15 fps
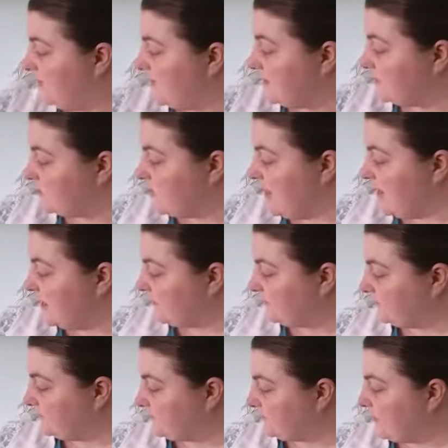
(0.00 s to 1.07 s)
it's great.
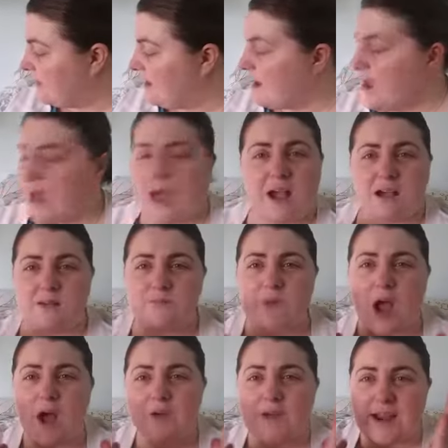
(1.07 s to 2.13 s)

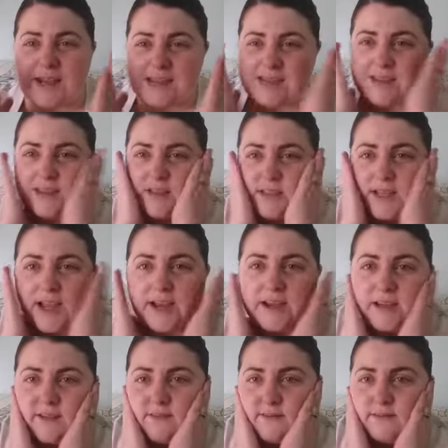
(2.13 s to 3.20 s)
Already it's
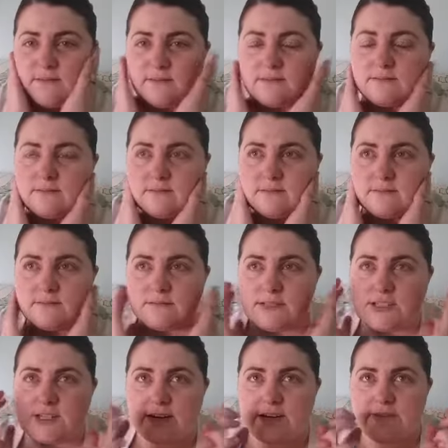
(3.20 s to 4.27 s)
kind of
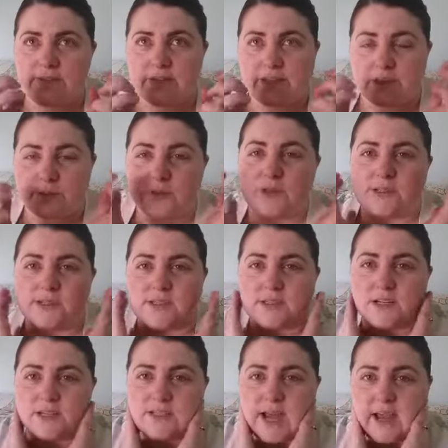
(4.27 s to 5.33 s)
starting to feel like it pulls a
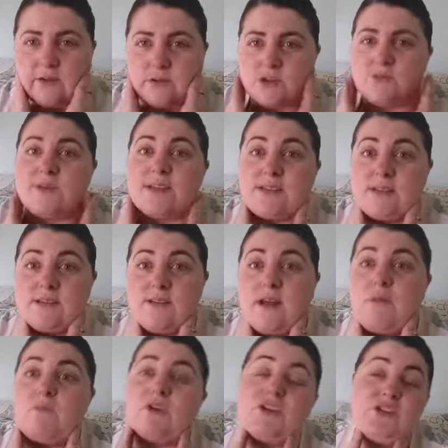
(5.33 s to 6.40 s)
little tight, which means it's
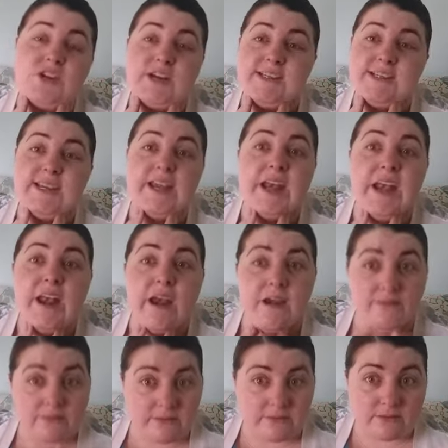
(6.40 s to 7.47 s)
not moisturizing
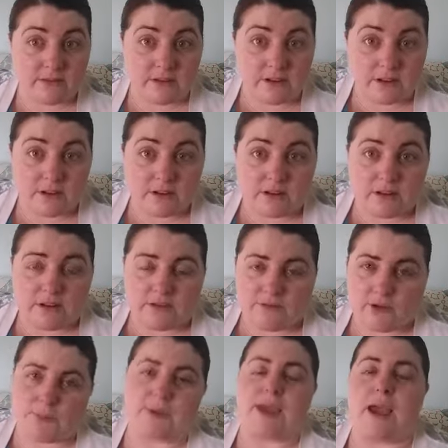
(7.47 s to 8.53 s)
enough.
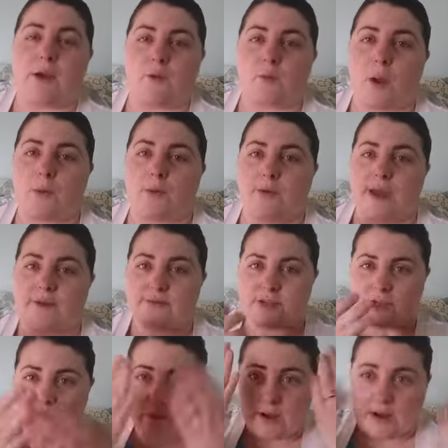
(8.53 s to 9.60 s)
For me, I would probably have
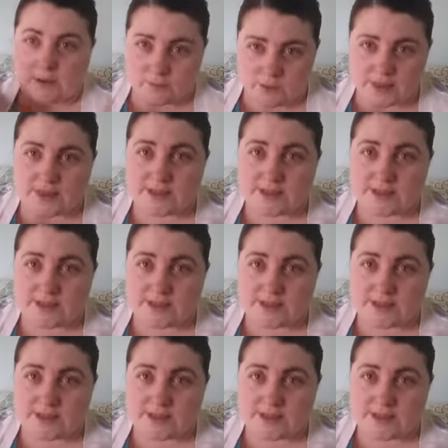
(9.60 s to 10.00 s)
to go on with